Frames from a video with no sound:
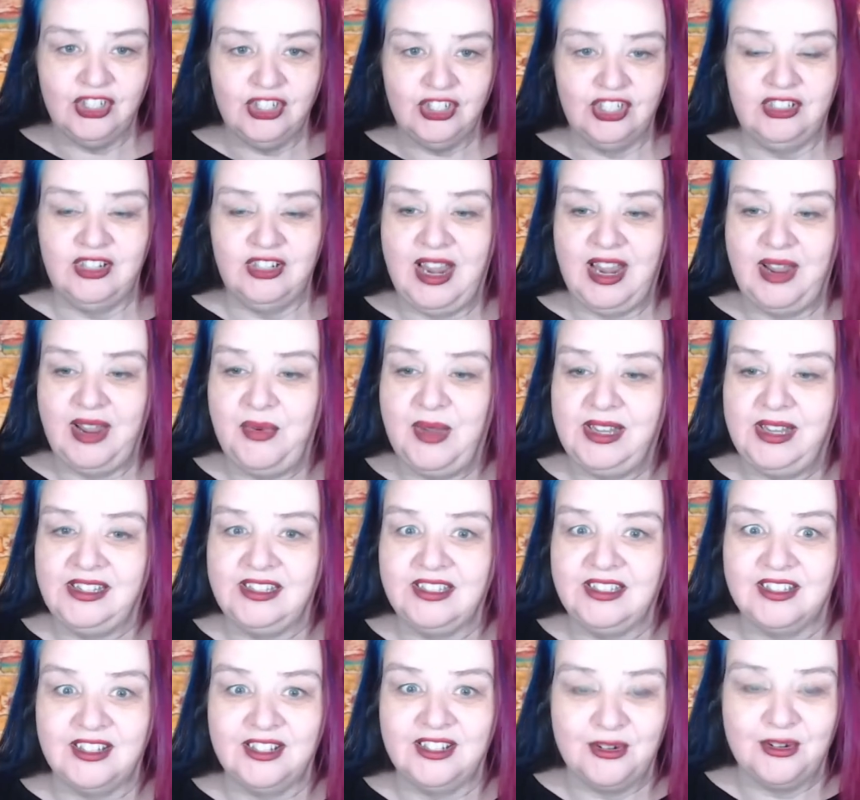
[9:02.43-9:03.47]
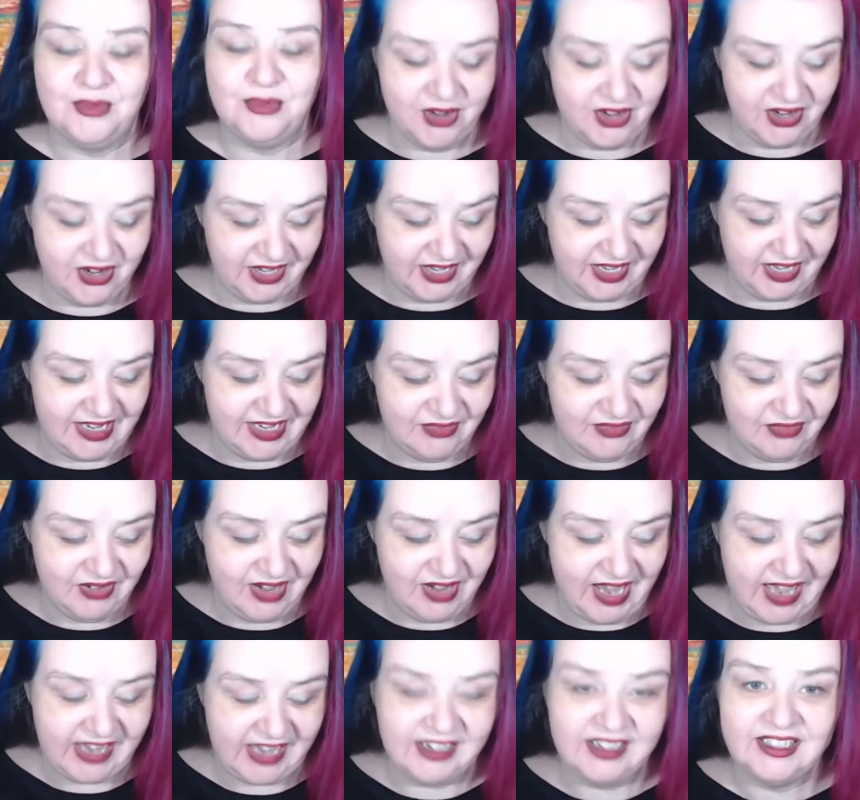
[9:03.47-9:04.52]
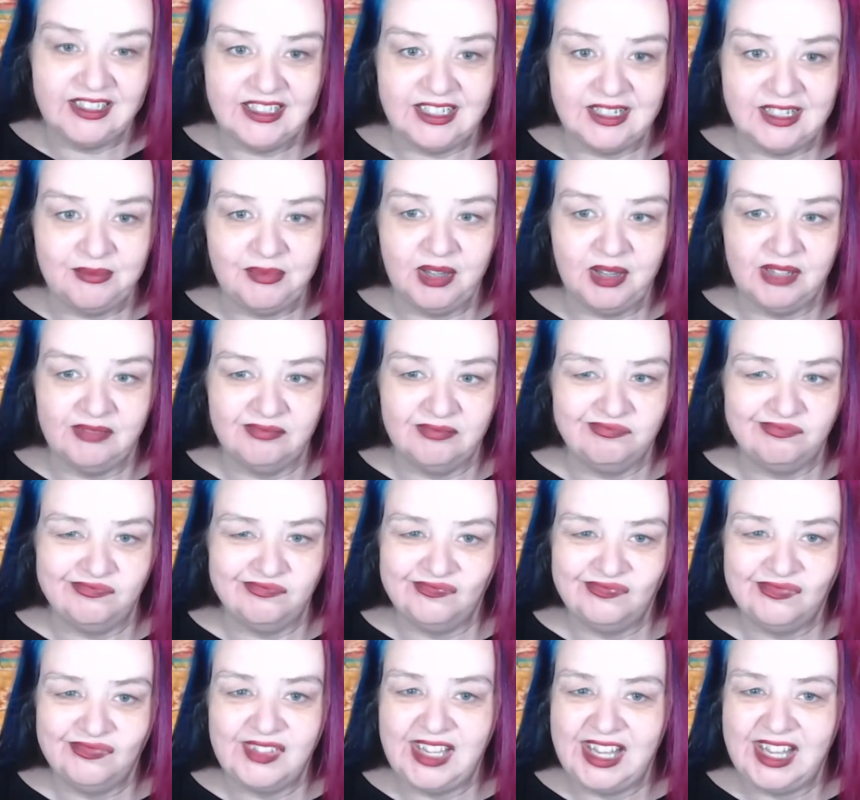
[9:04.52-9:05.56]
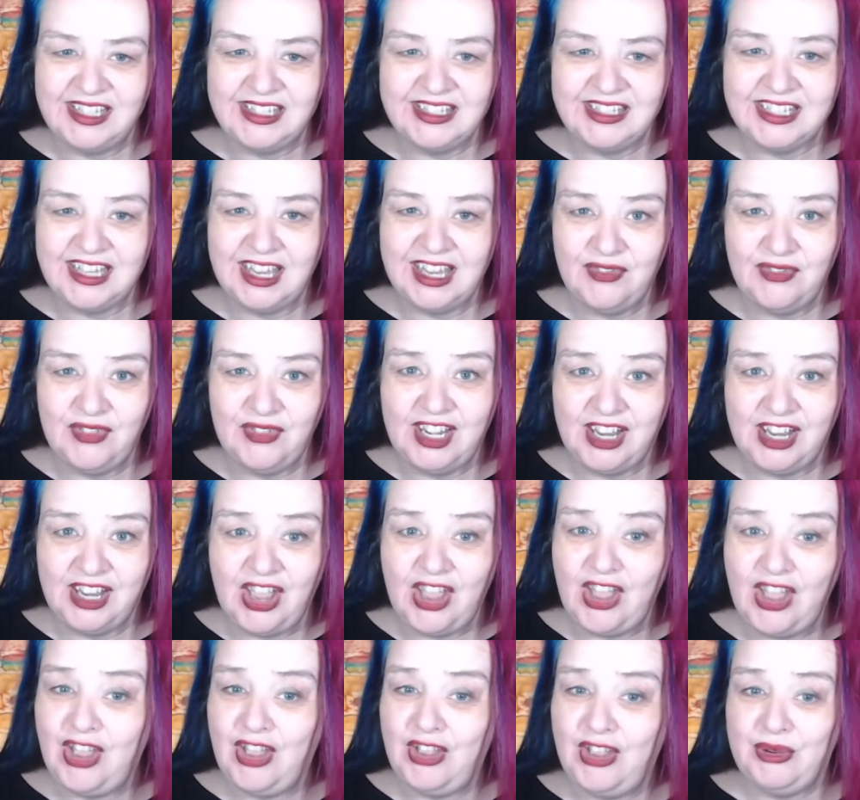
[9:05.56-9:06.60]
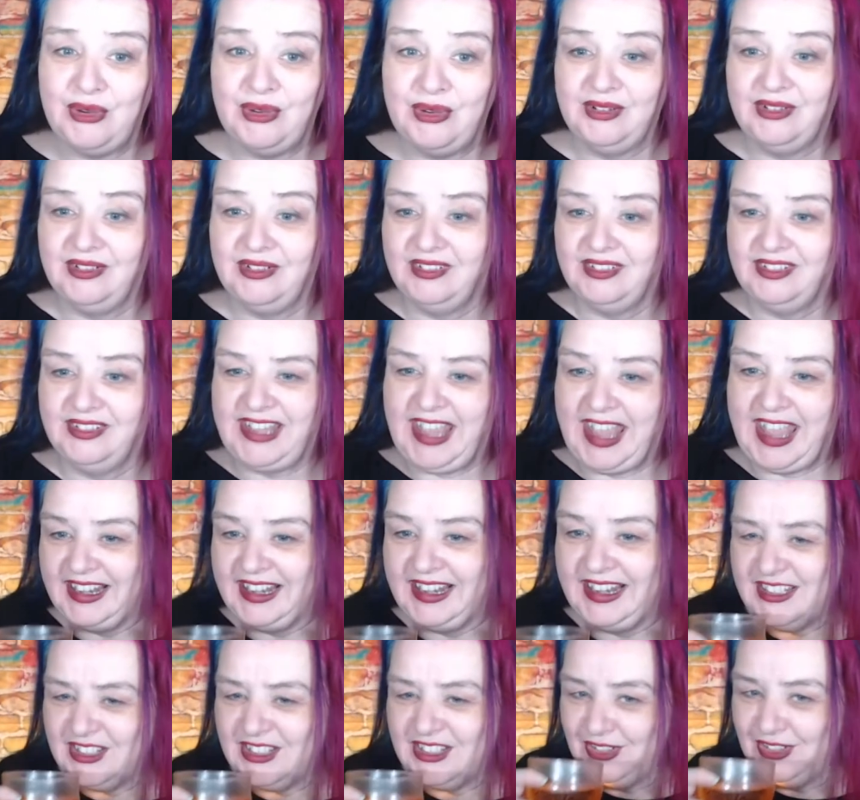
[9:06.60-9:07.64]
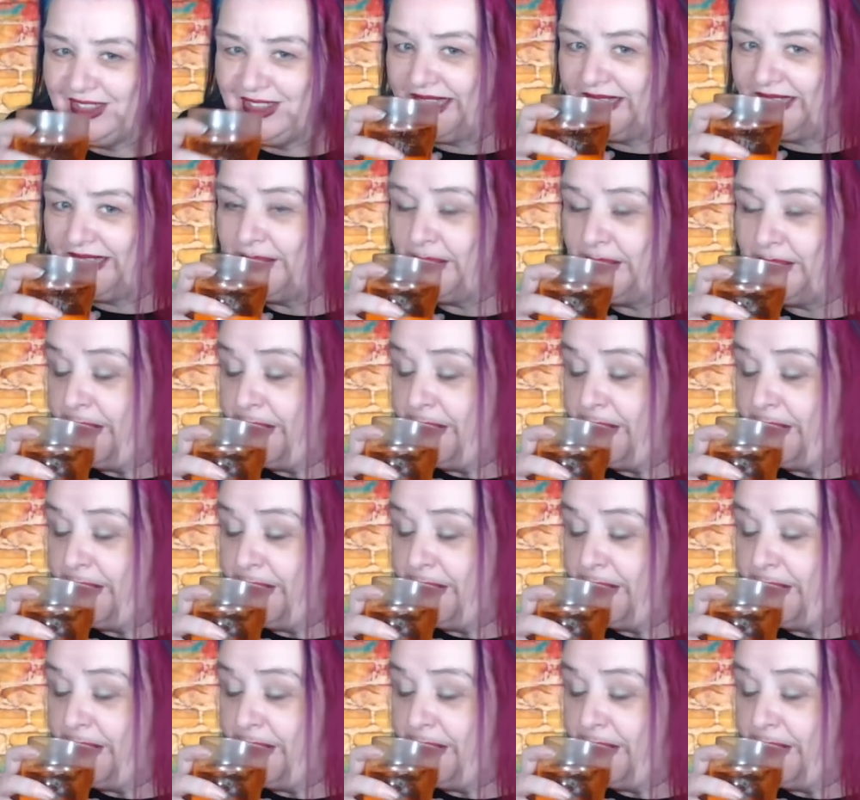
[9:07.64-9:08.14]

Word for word: sure how well it's going to work in reality, but let's give it a go. Yeah, let's do that.